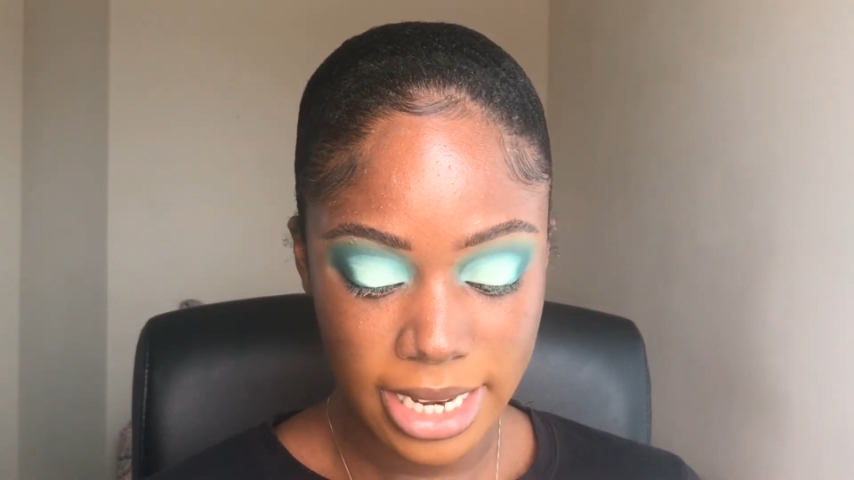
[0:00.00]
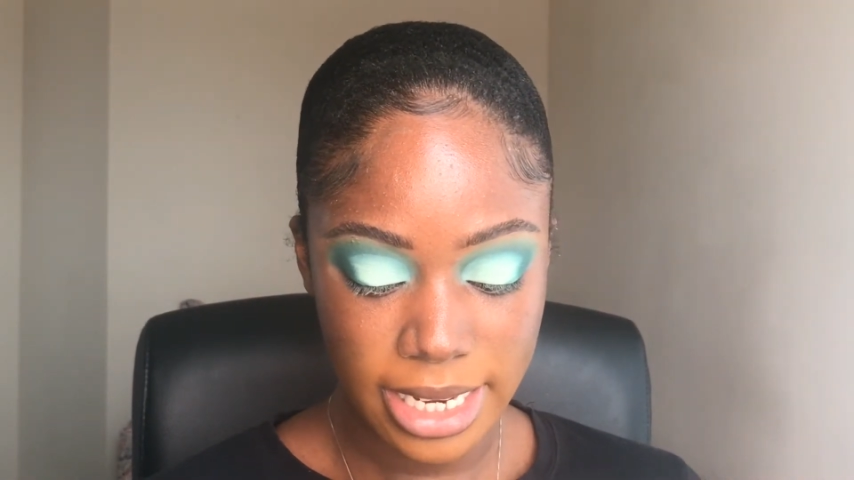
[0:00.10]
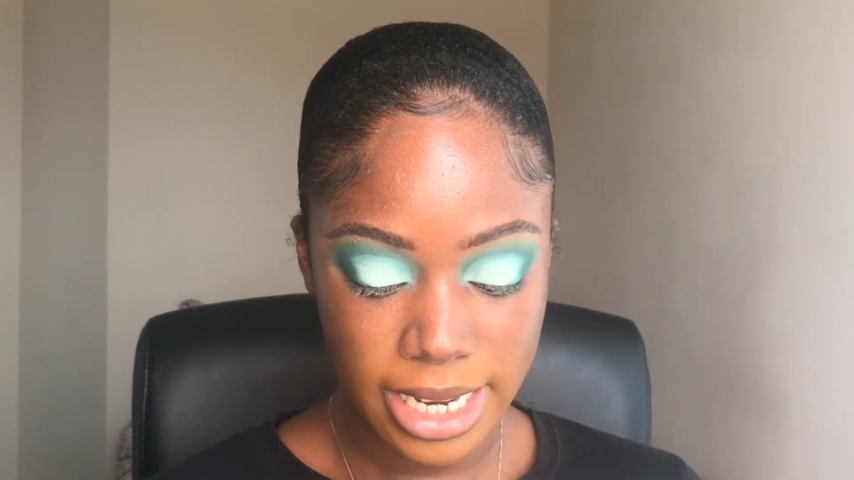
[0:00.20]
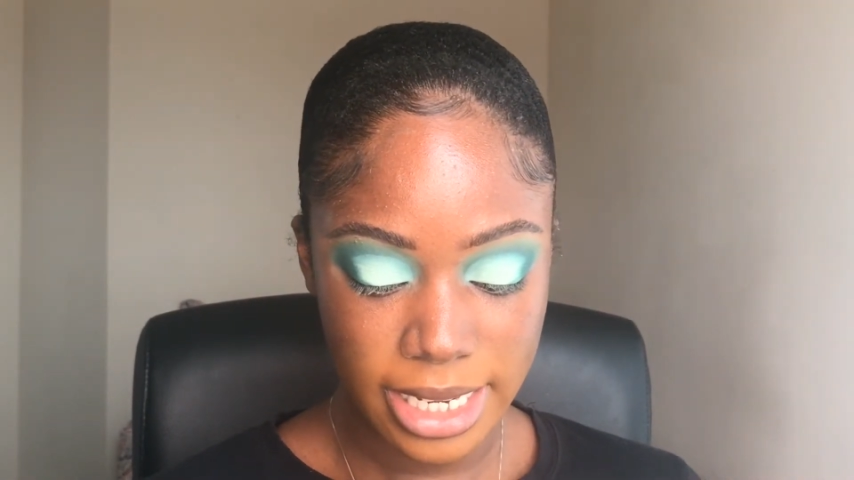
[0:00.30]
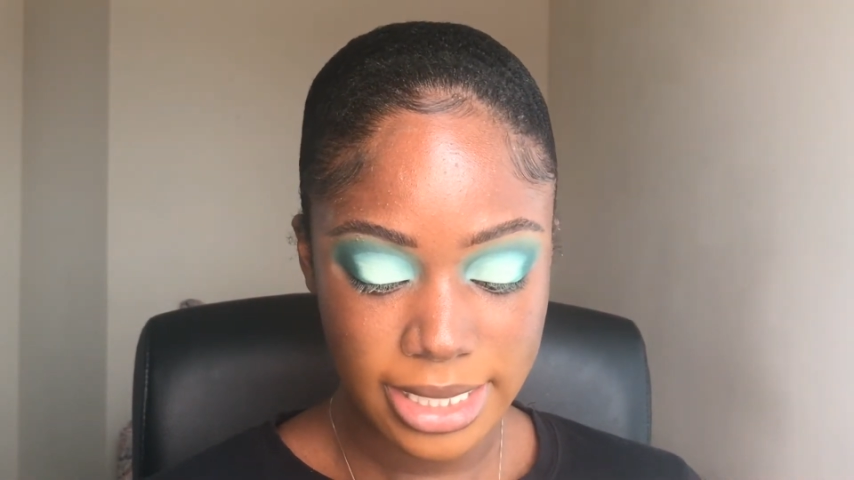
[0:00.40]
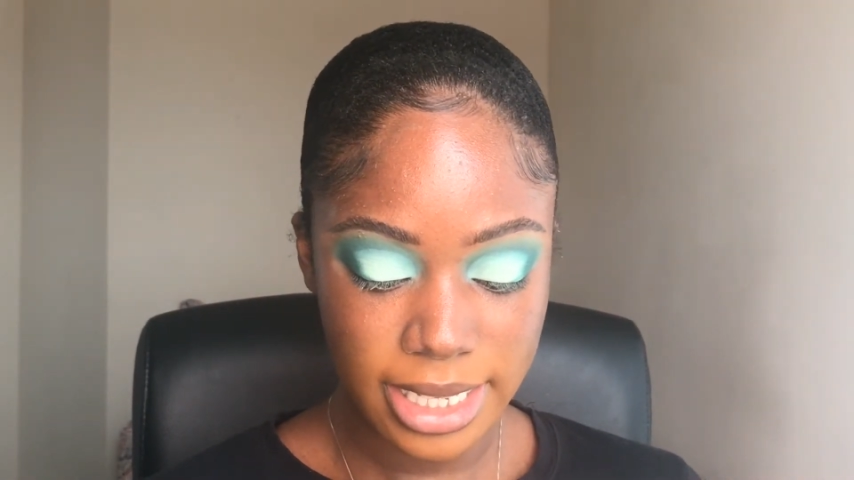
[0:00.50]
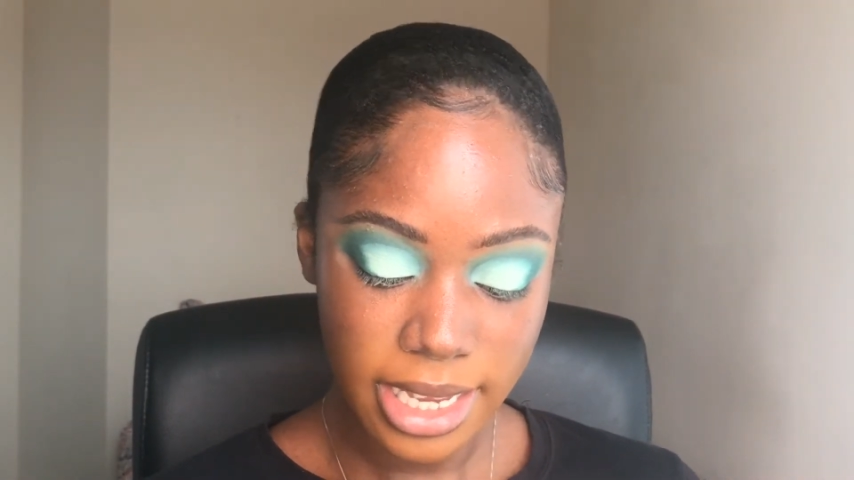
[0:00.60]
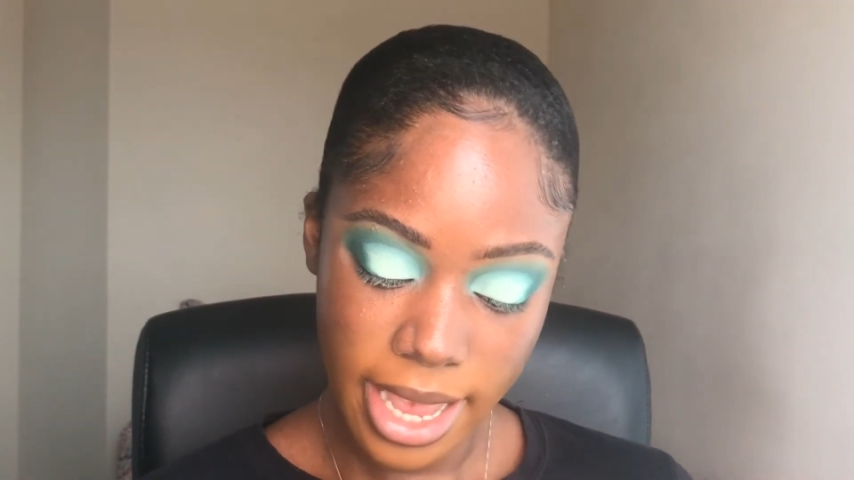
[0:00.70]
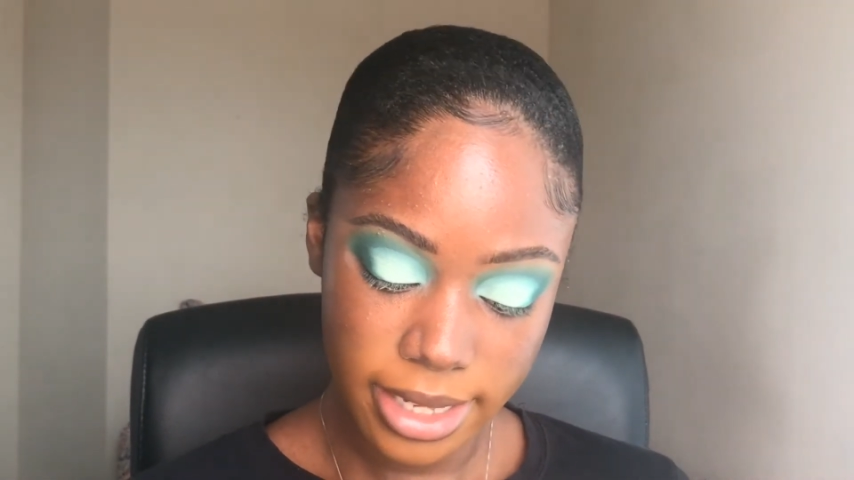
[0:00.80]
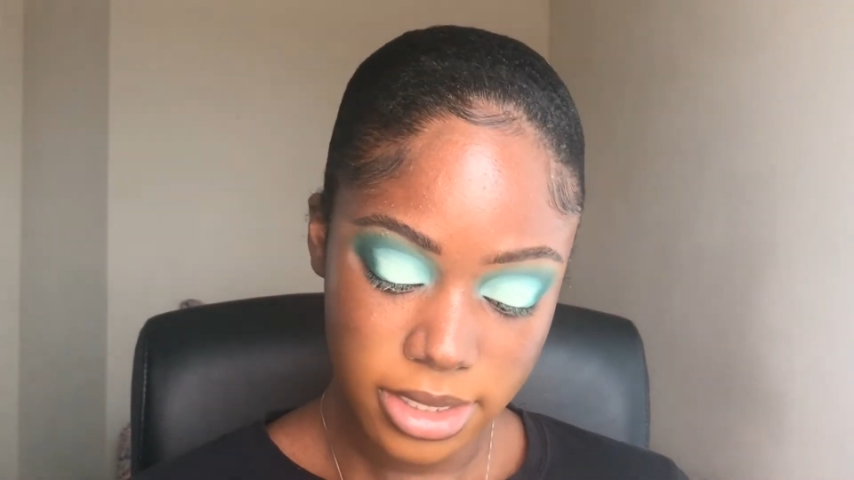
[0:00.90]
NYX
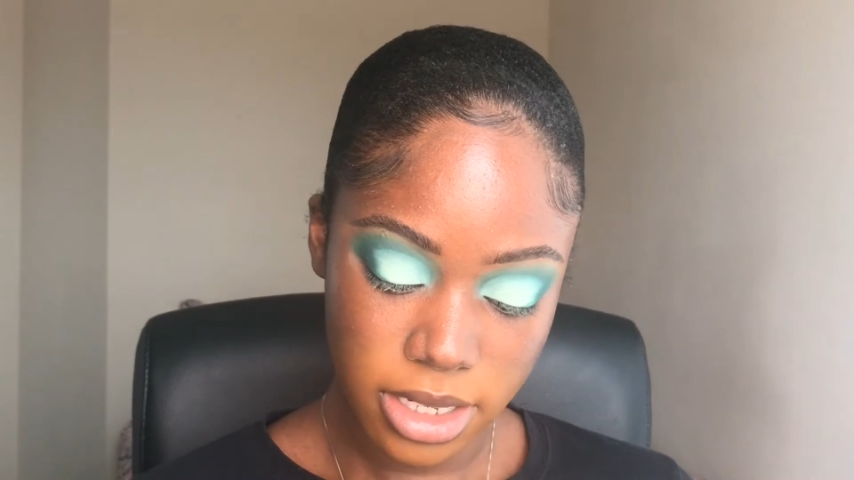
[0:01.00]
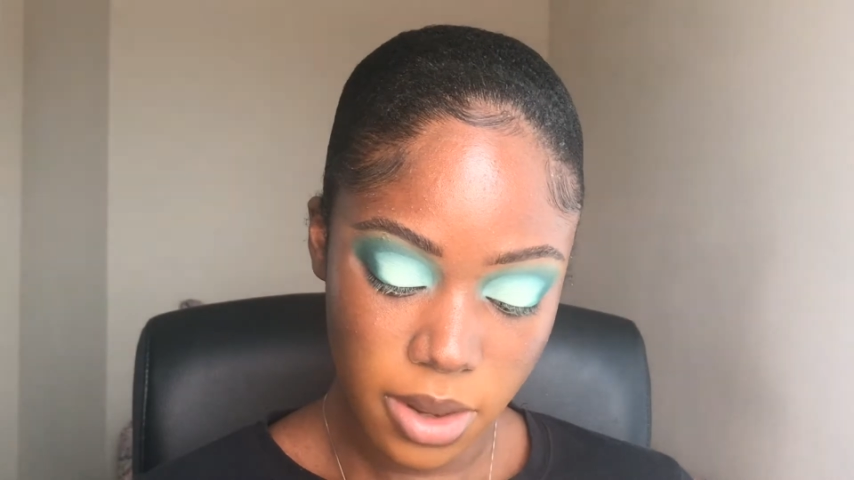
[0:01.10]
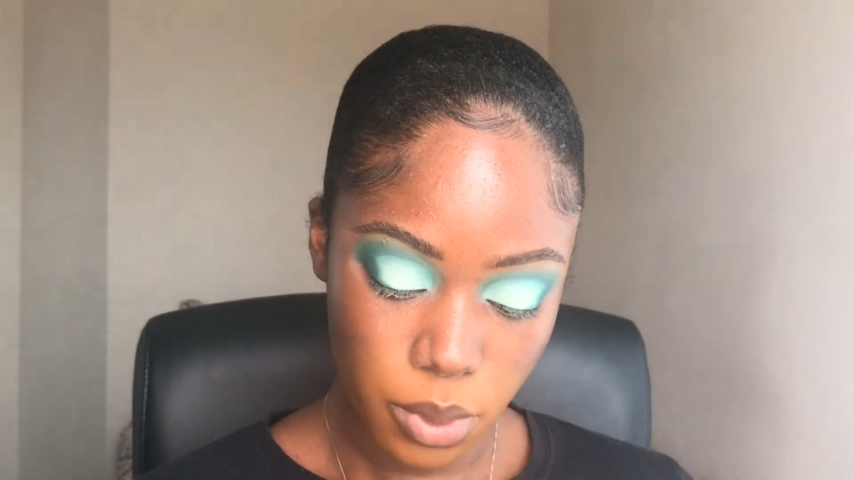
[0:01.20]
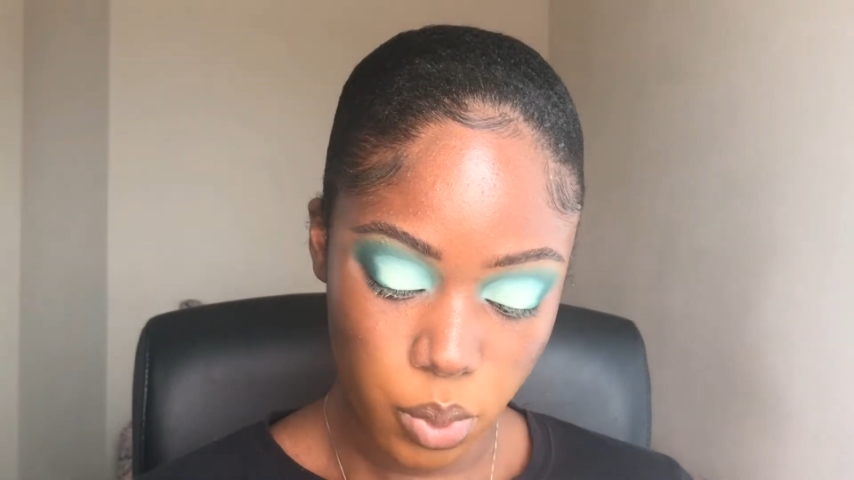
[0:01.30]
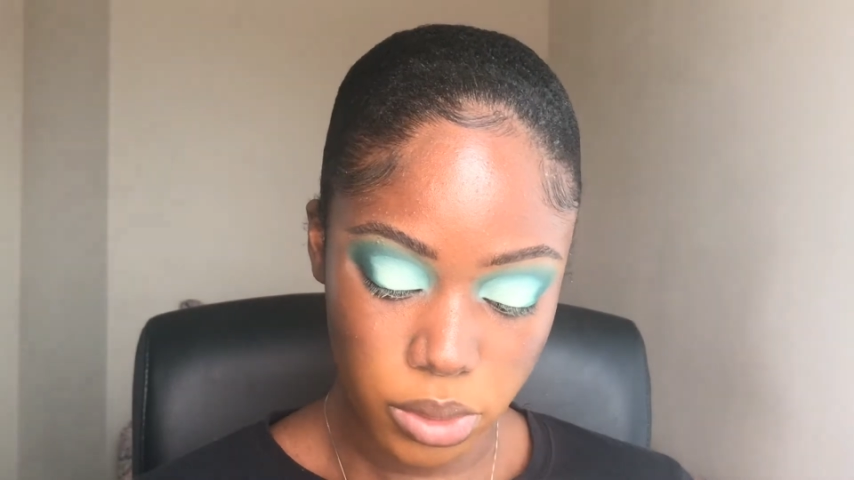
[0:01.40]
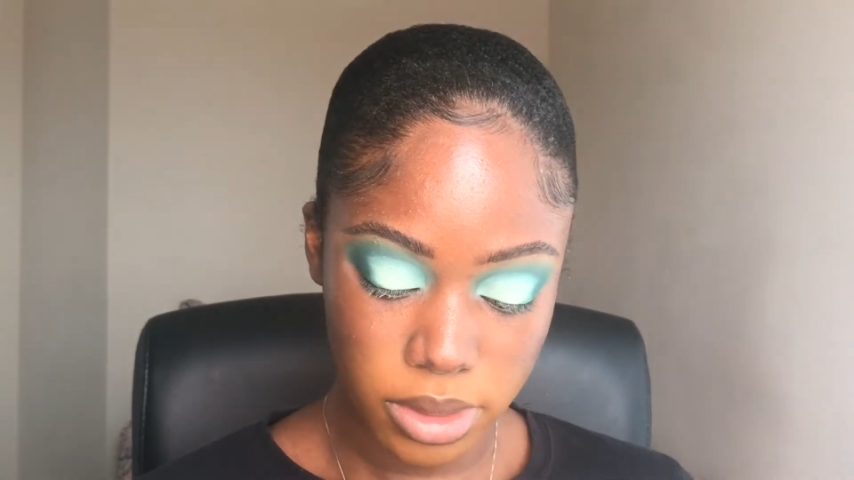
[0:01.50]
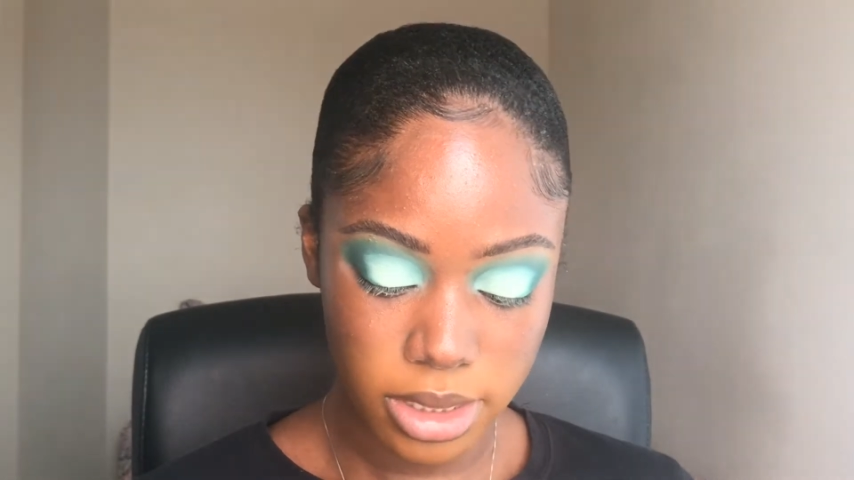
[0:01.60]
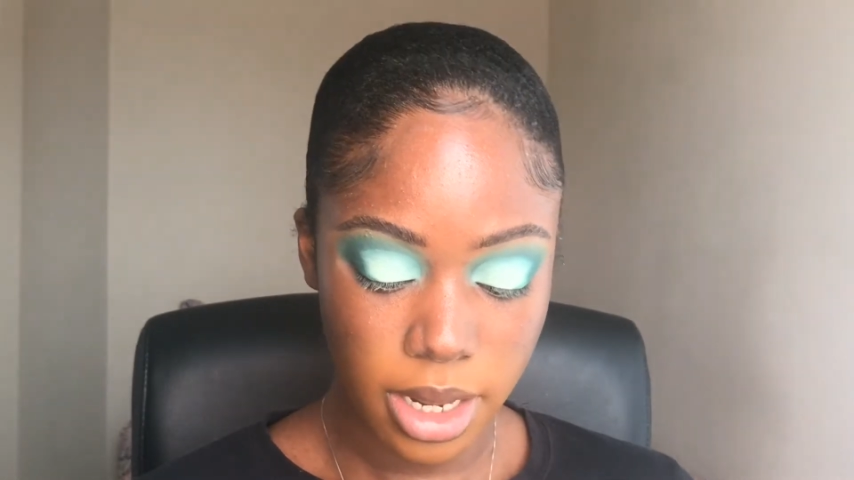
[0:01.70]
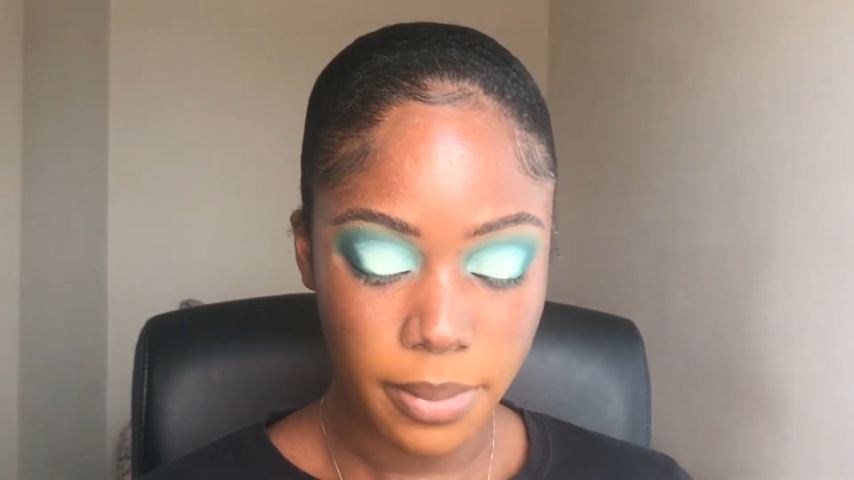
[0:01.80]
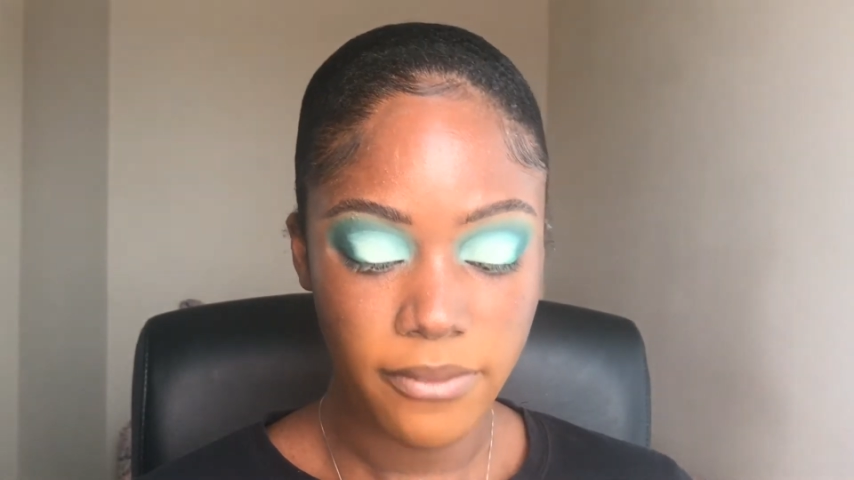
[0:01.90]
Can't Stop Won't
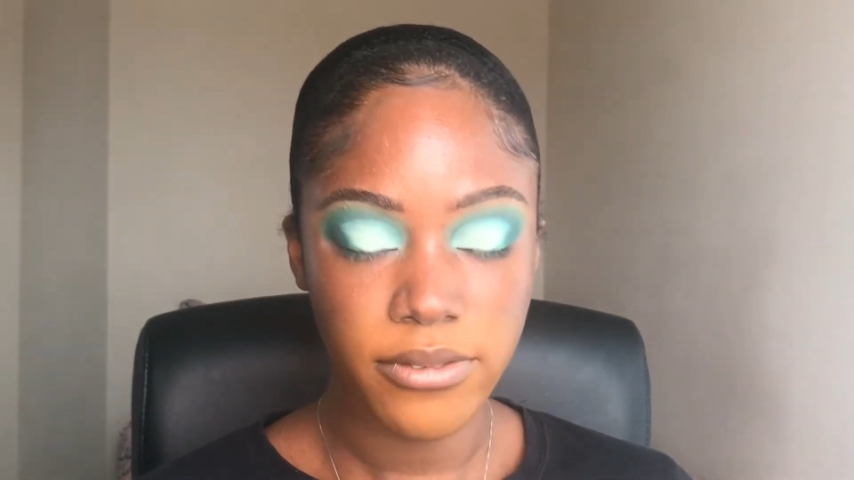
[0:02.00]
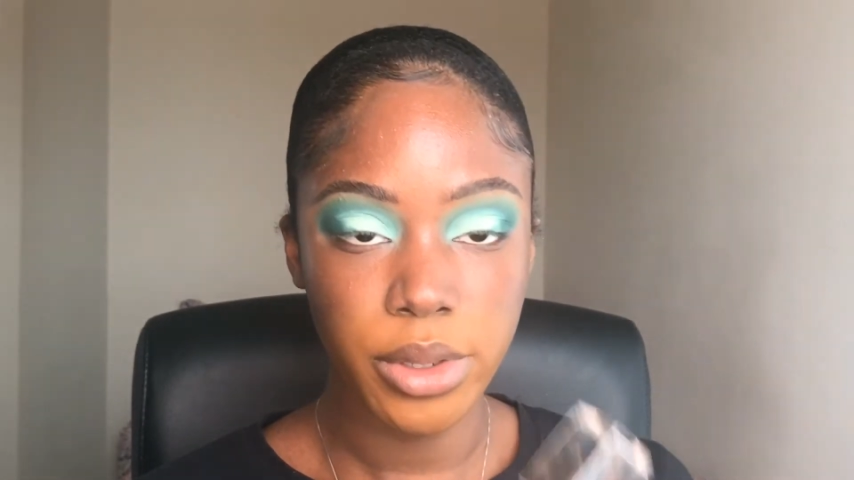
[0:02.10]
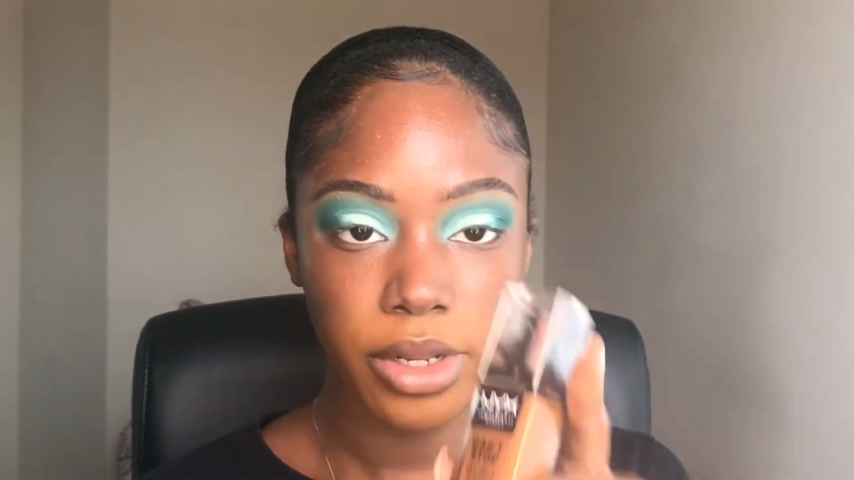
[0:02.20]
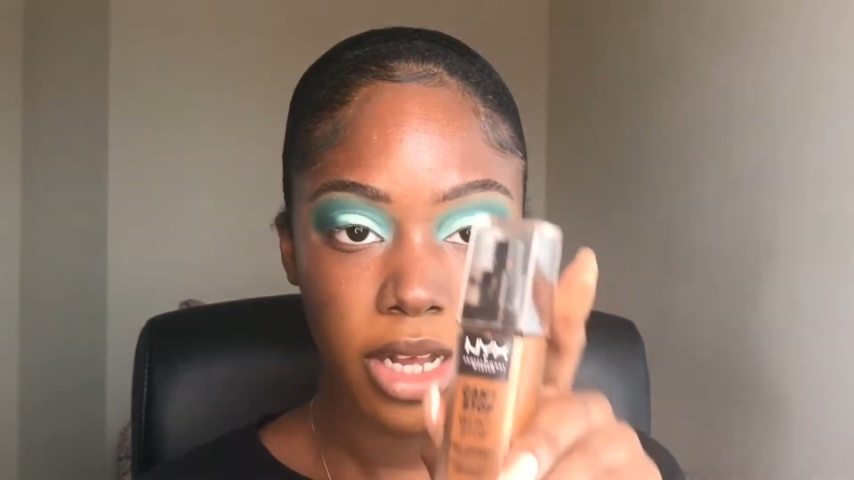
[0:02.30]
Stop Full